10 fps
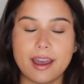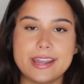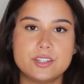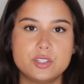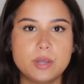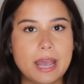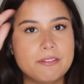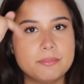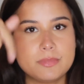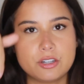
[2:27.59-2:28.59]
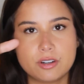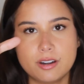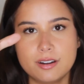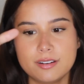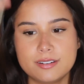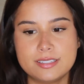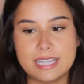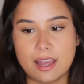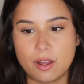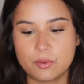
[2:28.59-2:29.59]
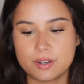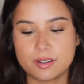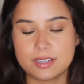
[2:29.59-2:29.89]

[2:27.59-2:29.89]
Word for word: I do have a mirror down